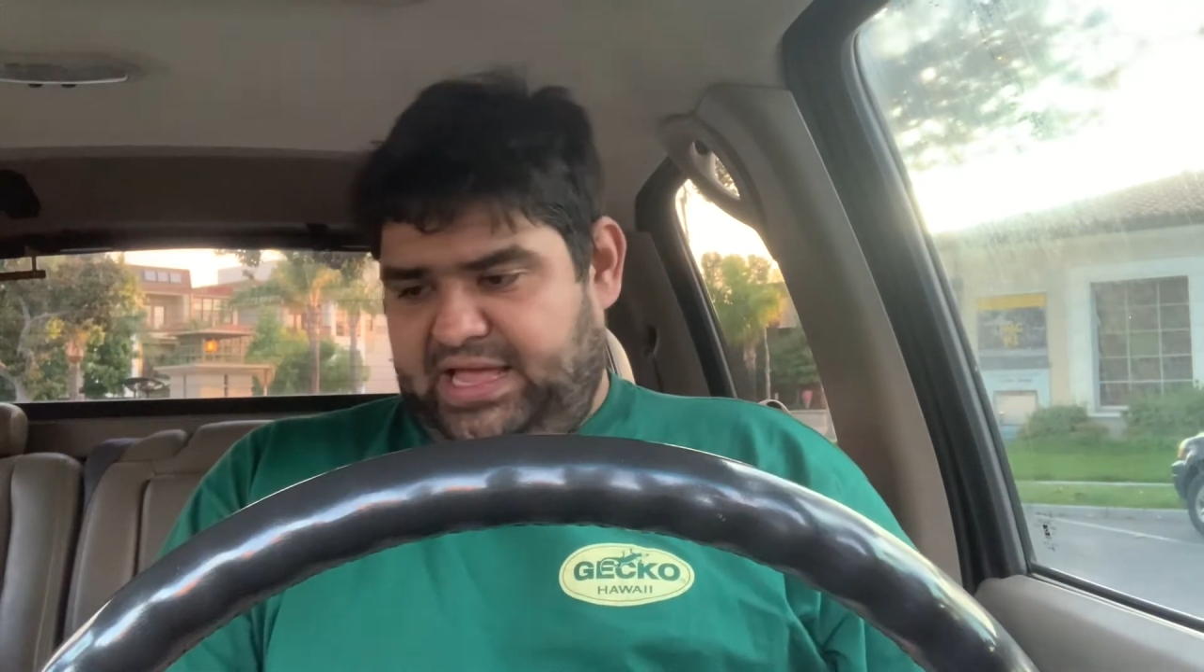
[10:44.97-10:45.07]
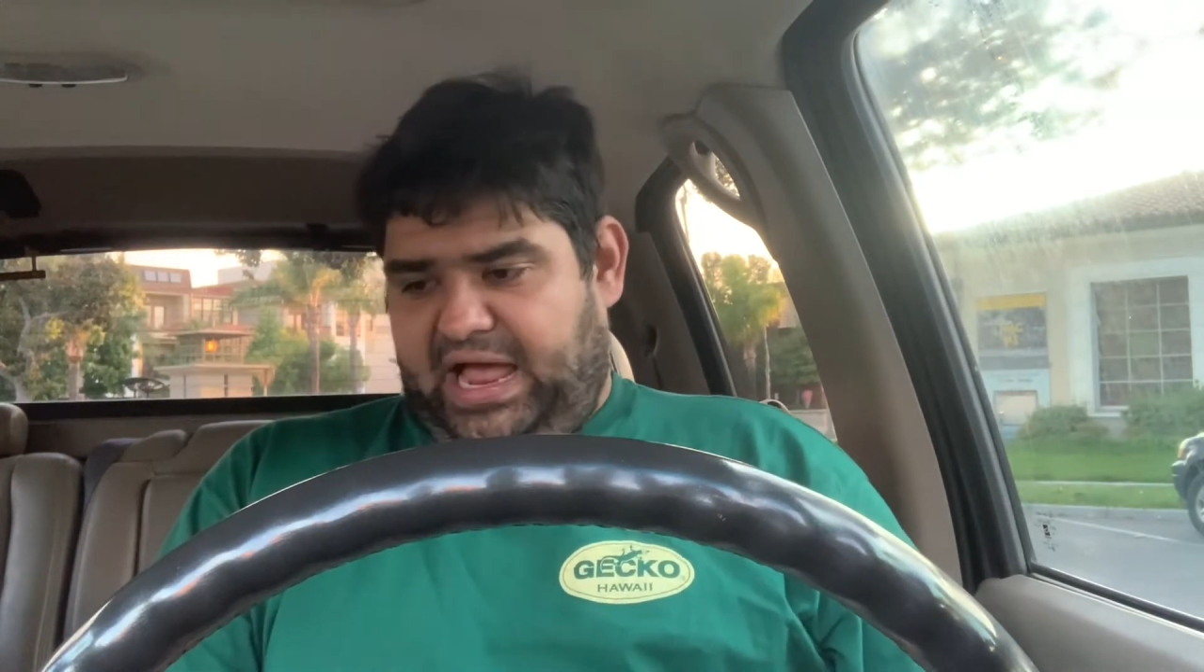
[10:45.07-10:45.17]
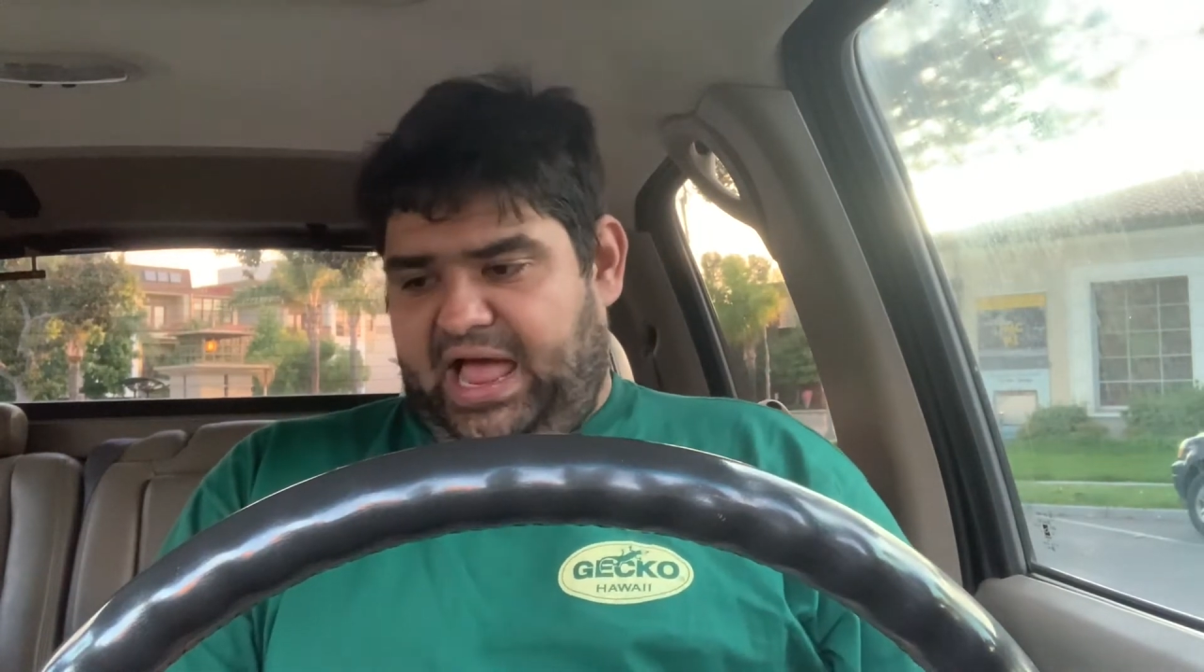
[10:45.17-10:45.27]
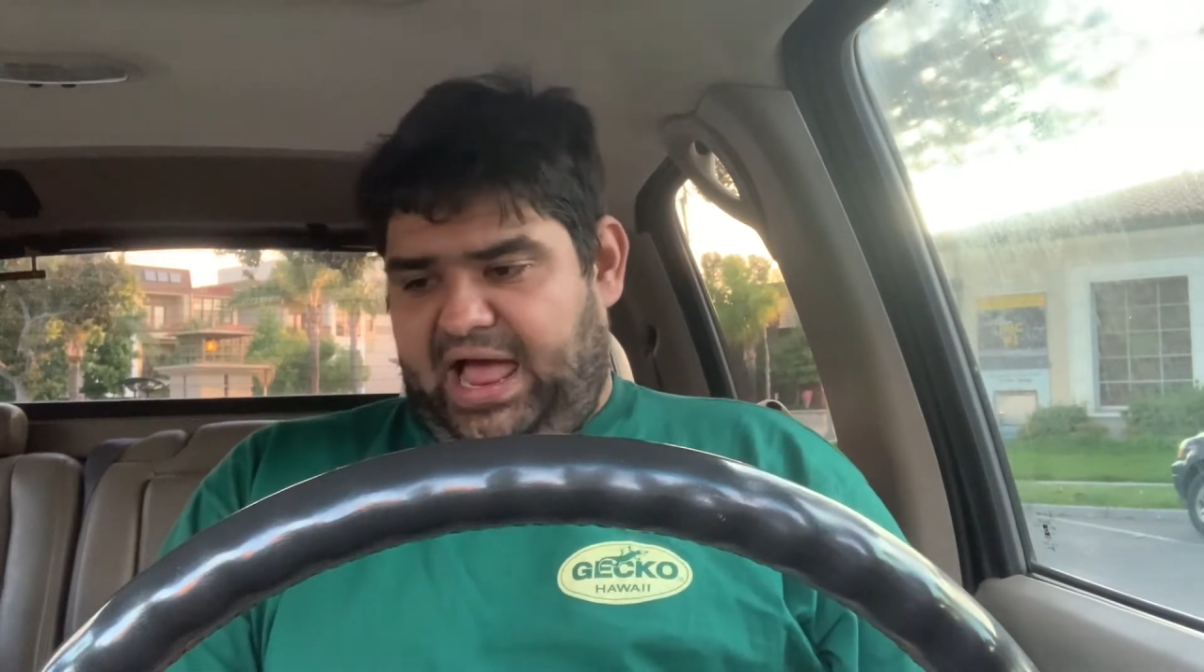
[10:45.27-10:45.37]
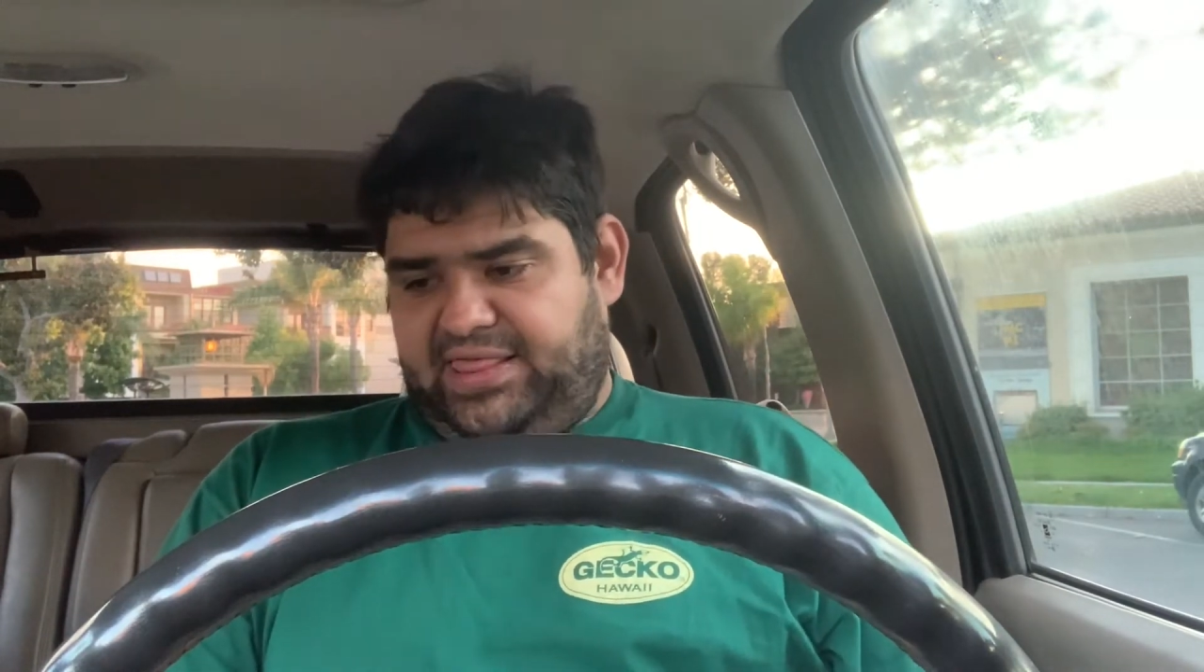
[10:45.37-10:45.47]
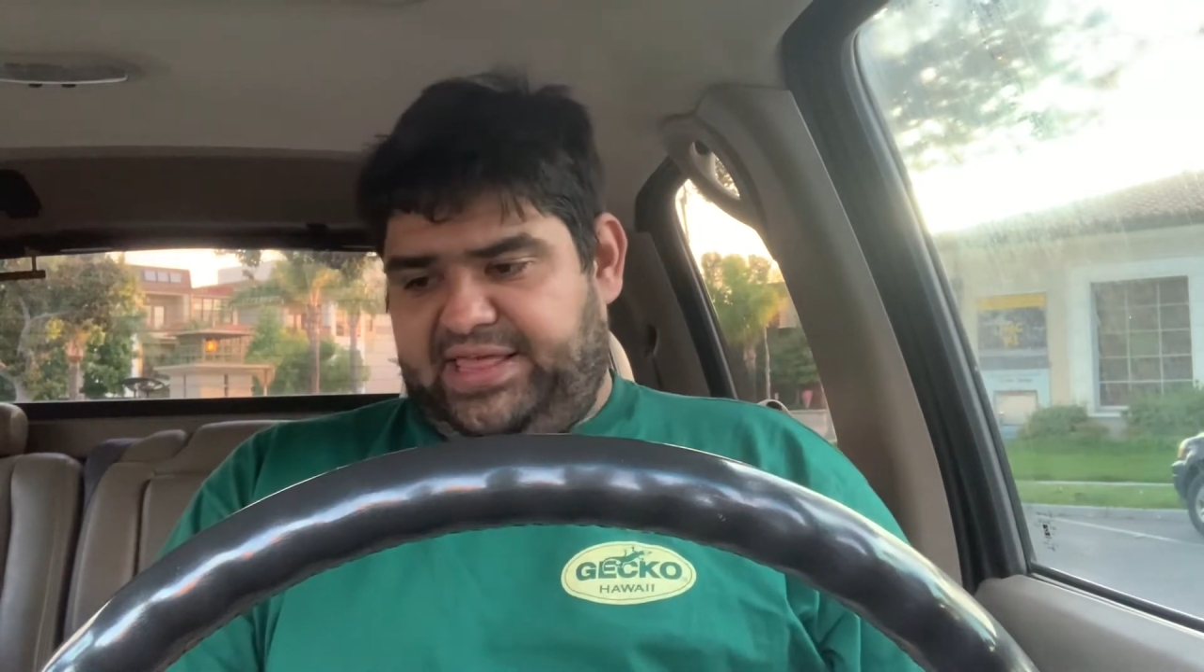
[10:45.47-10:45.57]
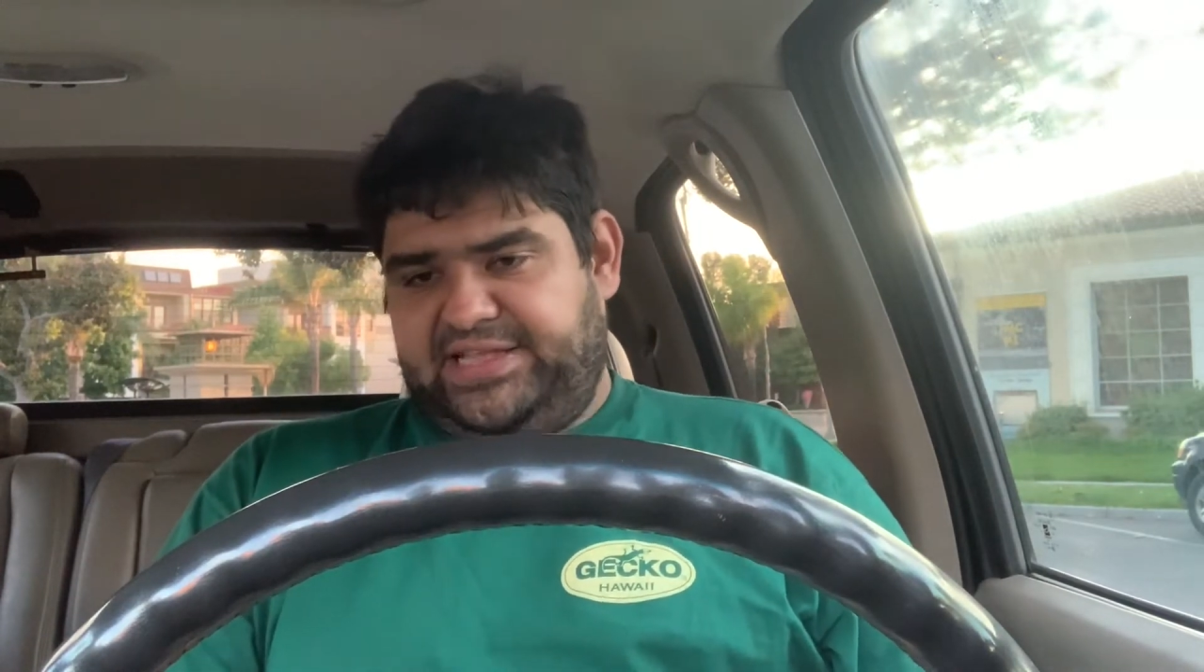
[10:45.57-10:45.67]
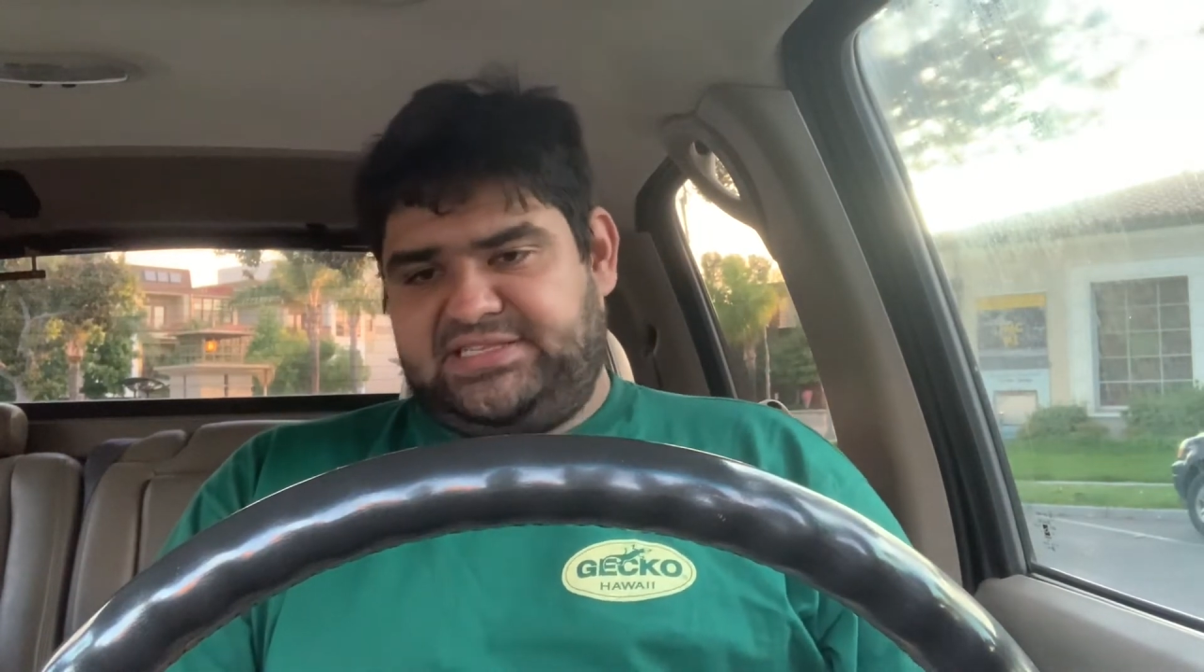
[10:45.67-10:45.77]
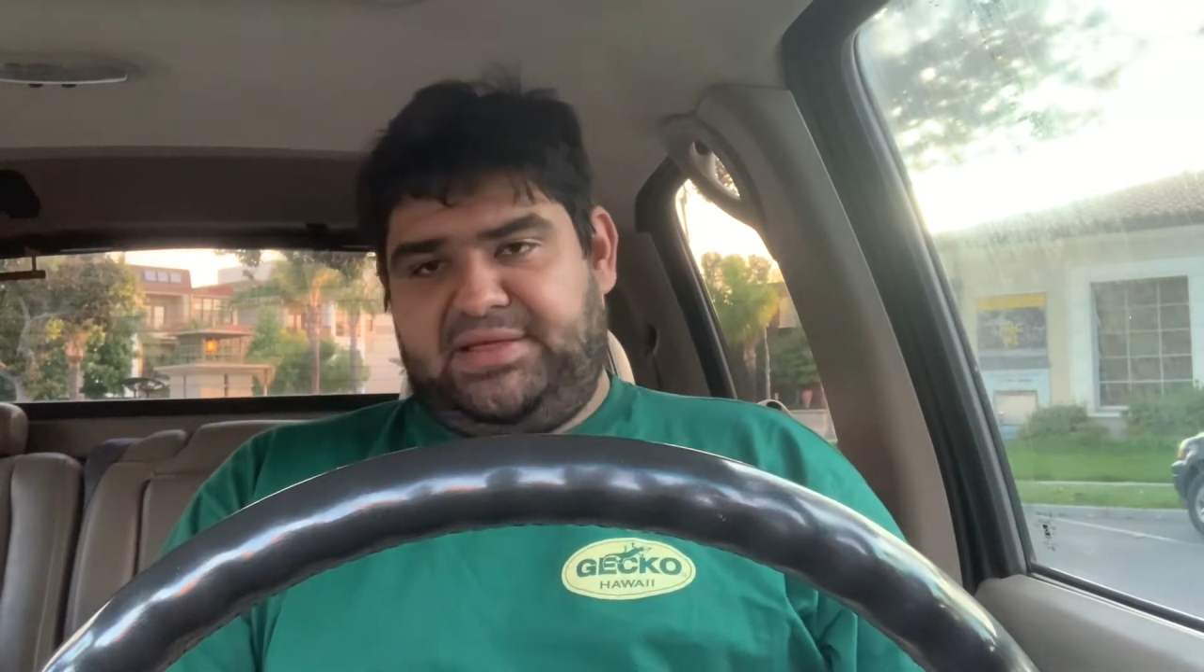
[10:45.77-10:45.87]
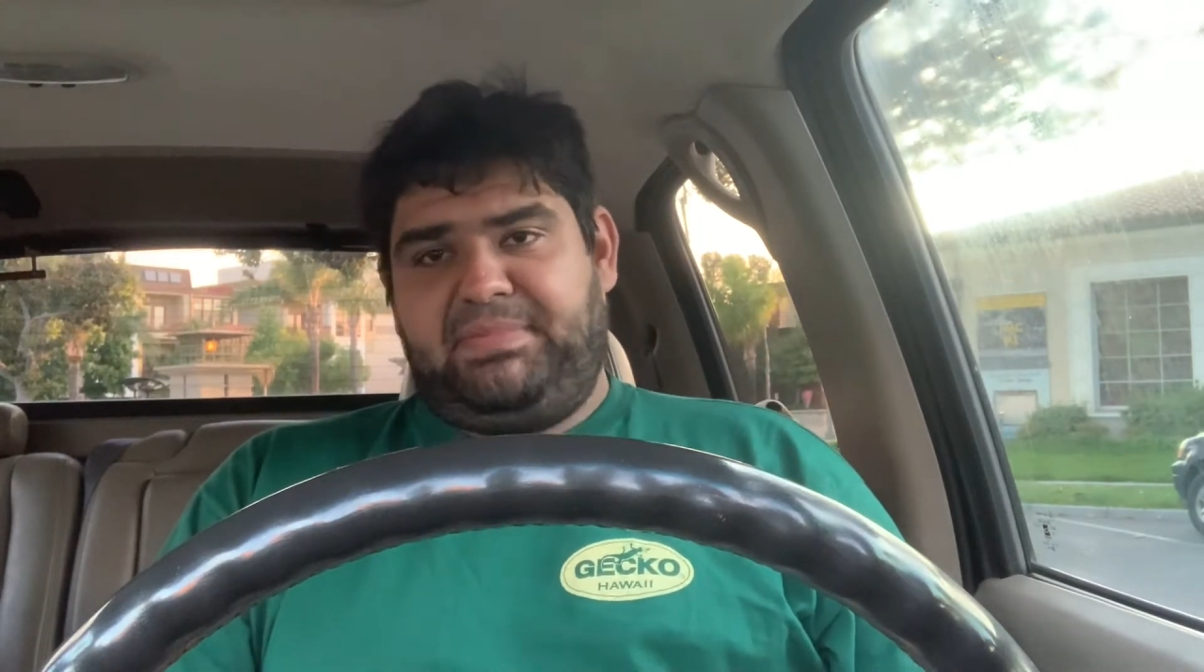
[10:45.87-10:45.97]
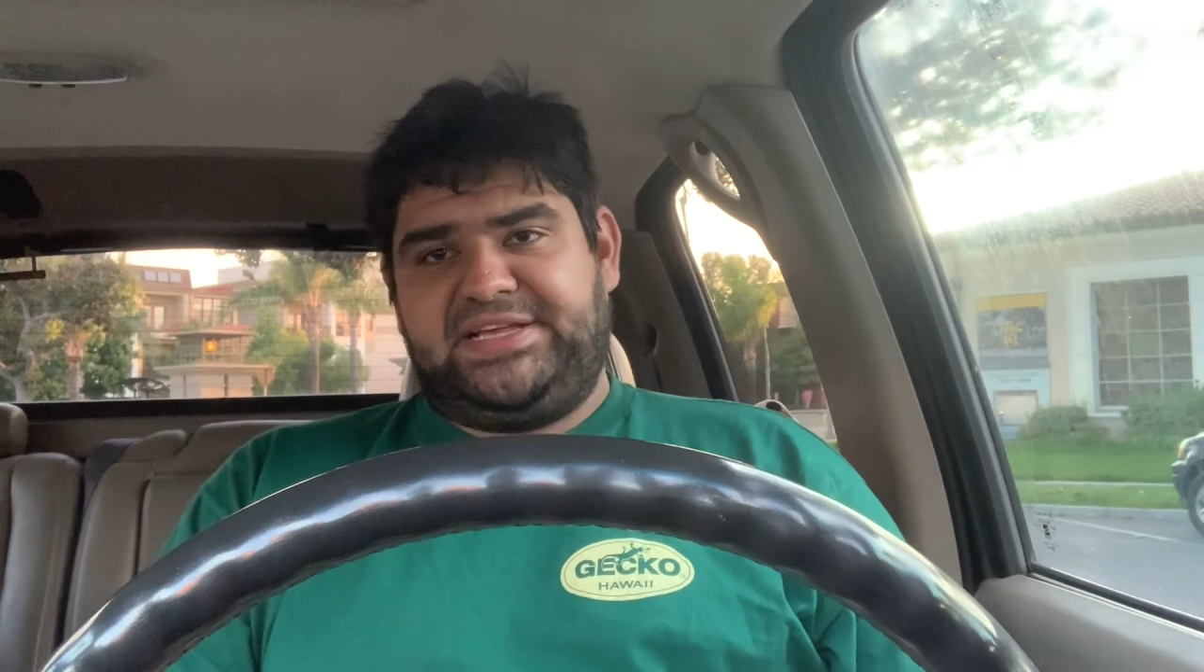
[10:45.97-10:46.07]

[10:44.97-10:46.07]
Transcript: I think it's the